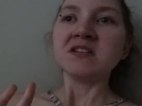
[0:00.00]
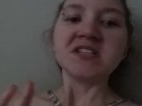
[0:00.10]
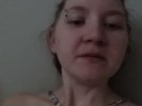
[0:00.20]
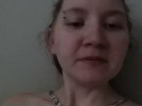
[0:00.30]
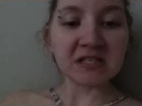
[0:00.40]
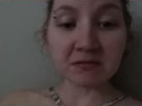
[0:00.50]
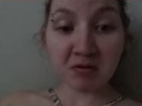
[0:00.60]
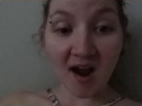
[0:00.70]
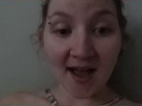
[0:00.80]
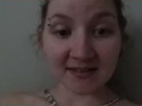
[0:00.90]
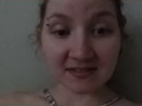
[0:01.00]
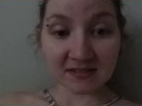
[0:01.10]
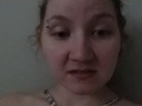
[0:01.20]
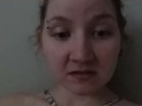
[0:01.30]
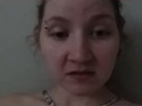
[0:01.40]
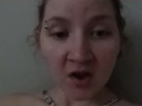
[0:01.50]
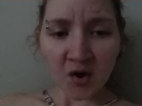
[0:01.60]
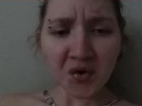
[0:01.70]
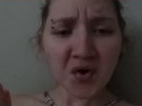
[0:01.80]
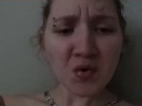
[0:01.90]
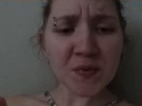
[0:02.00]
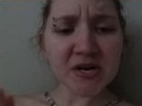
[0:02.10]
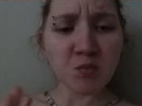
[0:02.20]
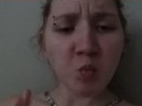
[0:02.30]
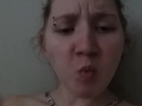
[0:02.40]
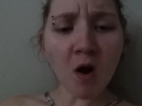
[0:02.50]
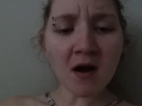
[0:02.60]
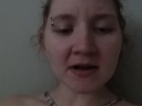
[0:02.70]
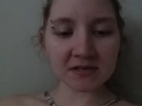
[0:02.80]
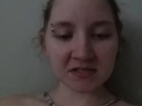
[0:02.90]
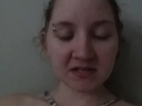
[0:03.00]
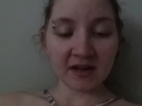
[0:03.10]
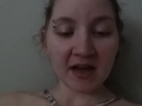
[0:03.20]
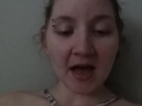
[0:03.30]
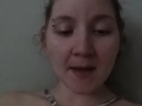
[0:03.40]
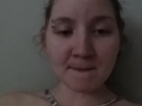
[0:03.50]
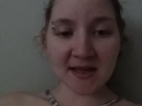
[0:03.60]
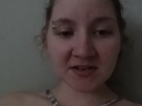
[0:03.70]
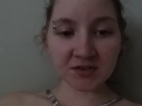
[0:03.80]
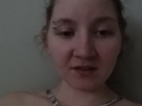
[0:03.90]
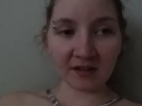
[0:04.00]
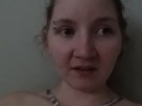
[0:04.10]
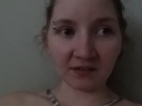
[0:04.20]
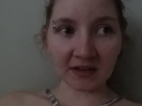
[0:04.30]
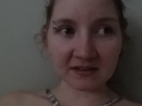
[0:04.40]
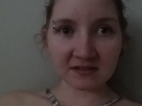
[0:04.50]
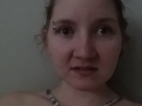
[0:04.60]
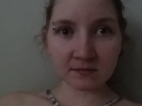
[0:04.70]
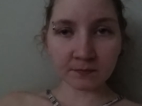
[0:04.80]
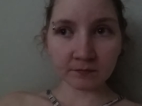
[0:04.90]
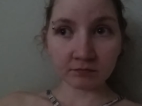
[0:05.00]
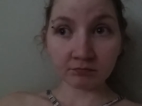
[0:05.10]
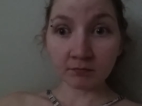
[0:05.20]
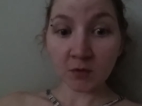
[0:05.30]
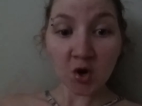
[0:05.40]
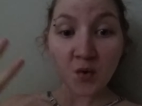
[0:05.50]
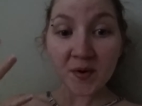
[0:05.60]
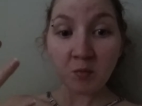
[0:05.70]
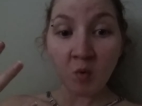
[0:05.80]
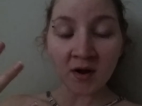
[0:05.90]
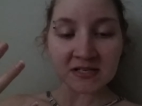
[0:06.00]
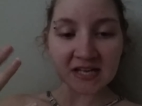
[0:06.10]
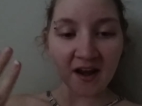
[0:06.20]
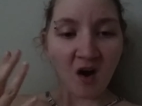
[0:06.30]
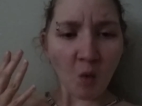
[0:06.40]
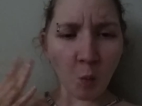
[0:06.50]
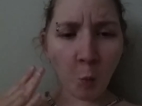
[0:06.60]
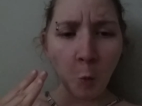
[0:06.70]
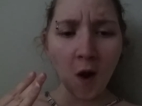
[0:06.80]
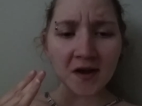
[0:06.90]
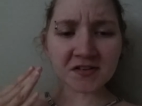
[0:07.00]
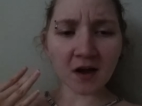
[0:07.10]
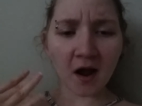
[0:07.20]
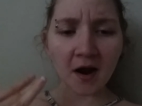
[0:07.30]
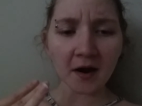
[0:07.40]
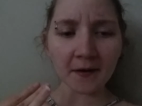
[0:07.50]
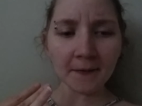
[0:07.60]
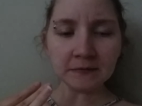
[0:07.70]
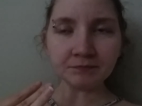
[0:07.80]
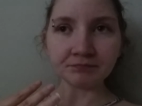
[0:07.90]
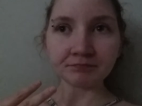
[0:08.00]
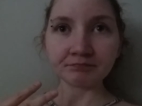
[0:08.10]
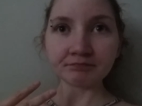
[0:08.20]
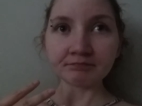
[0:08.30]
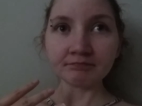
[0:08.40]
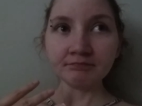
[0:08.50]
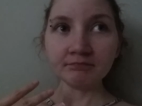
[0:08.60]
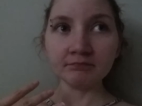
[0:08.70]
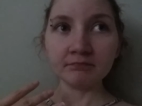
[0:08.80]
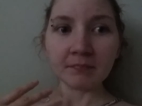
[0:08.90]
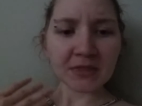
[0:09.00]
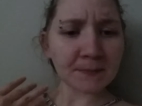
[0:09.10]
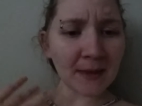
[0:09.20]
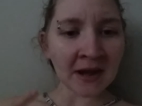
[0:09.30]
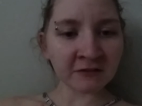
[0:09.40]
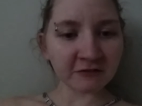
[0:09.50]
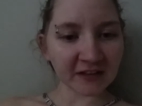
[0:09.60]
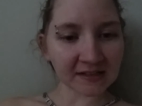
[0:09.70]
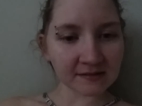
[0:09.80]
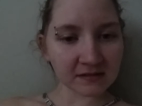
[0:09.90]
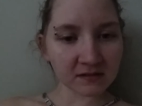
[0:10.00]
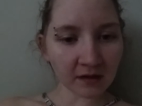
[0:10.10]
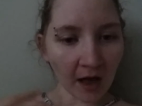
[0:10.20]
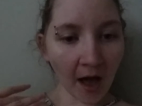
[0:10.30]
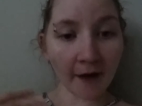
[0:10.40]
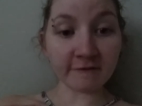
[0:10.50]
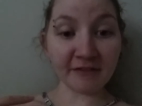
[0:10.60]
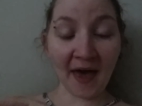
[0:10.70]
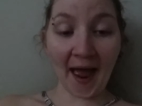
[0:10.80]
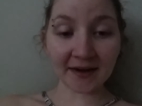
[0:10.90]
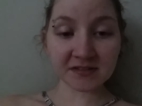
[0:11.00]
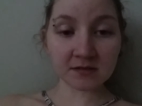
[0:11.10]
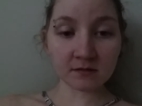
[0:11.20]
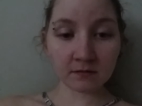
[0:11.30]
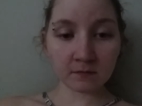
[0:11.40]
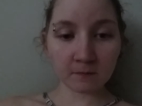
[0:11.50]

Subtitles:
to be depressed? Who would want a mental illness? Who would want it? What are the benefits of that?